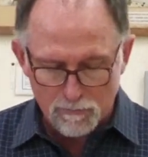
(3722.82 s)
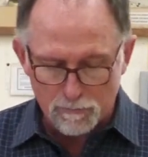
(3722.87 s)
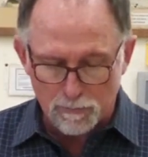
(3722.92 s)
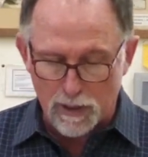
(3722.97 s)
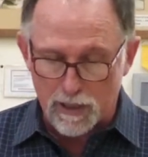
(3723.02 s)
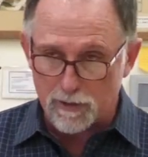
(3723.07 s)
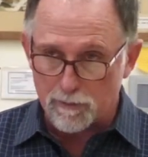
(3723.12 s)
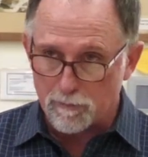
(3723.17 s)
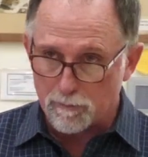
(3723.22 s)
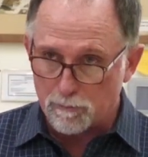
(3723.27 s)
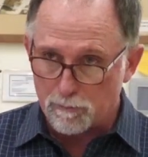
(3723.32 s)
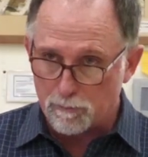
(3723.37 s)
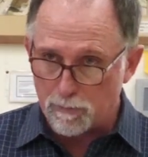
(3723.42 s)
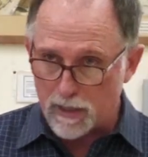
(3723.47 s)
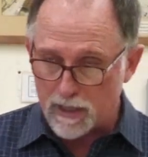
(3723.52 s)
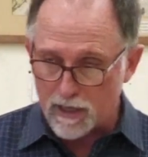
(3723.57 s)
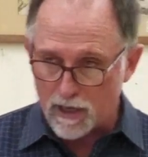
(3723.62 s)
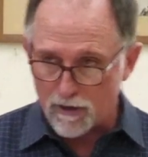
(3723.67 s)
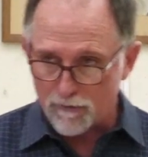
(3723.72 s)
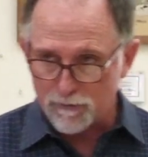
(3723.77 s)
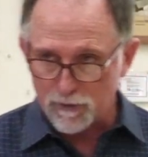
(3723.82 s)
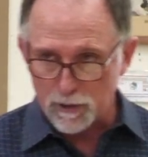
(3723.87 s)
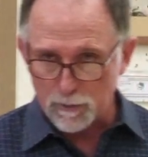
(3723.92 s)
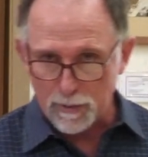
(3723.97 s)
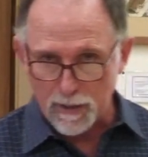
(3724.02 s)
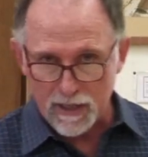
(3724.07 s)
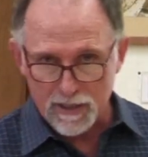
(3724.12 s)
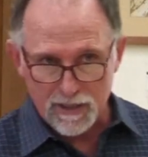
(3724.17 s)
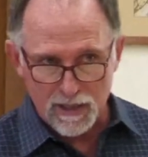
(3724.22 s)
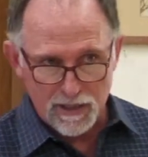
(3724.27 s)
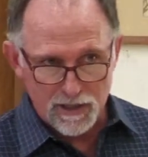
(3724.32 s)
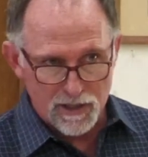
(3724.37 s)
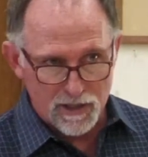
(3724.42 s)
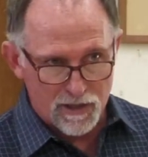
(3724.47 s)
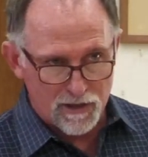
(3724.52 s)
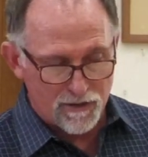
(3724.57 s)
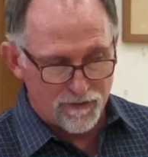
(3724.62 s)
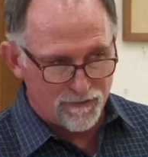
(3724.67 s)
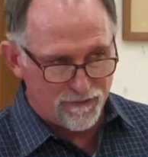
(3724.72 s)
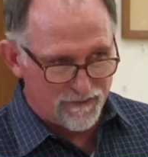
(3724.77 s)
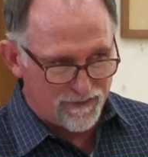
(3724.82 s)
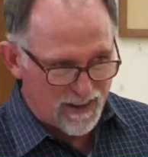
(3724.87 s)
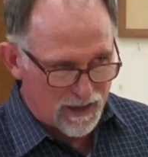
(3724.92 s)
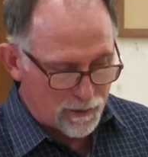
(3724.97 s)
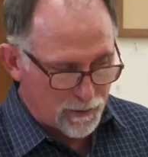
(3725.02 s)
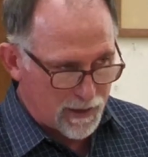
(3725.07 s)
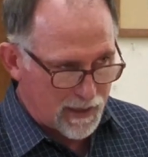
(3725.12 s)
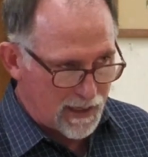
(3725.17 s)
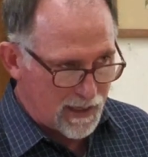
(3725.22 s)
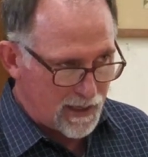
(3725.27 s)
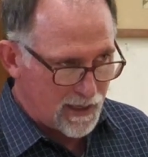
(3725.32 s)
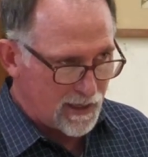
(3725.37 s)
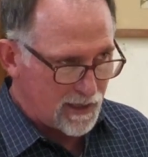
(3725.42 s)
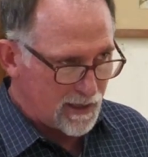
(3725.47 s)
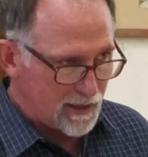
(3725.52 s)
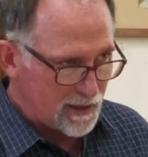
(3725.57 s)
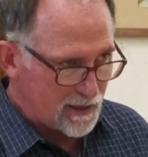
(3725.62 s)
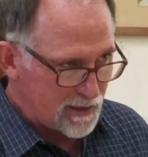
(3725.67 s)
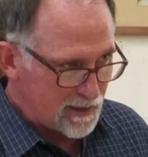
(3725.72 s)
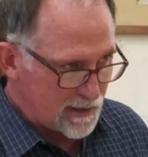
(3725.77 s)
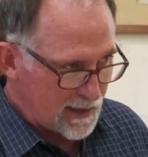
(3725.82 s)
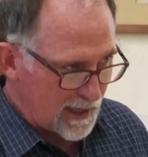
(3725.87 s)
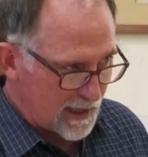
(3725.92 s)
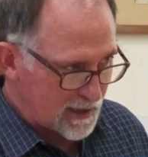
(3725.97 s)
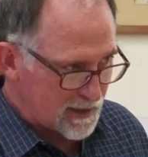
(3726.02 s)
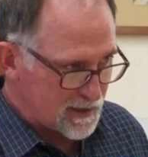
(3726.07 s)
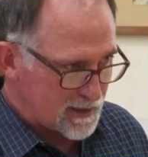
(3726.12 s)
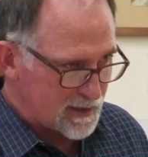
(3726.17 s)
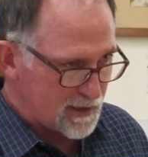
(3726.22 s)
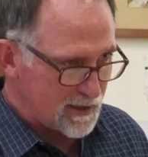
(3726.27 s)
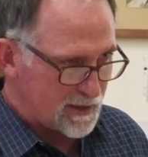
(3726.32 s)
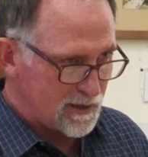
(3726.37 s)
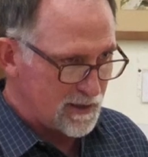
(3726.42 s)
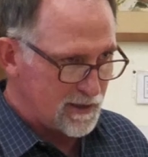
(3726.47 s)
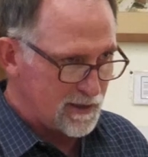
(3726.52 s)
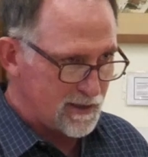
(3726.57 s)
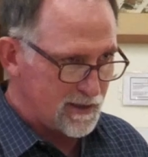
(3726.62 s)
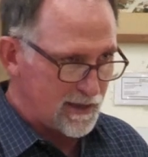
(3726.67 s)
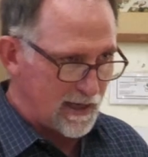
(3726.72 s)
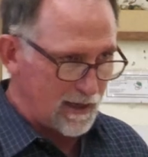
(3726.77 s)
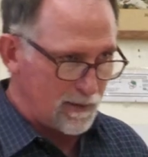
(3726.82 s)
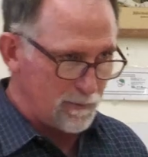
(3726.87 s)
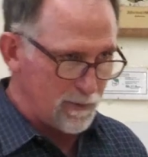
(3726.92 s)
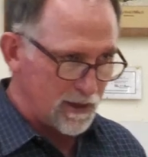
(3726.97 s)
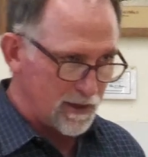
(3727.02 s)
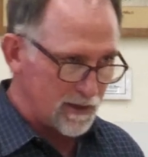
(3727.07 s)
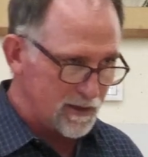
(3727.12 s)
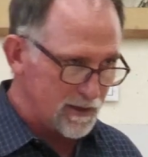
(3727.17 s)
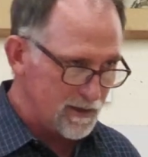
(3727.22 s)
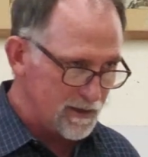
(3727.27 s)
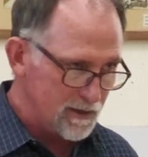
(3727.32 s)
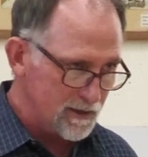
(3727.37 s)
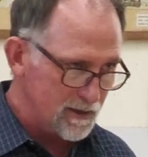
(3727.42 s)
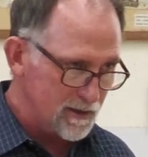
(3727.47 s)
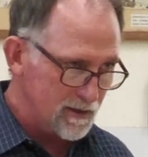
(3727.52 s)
But be careful to pay attention to the very next statement.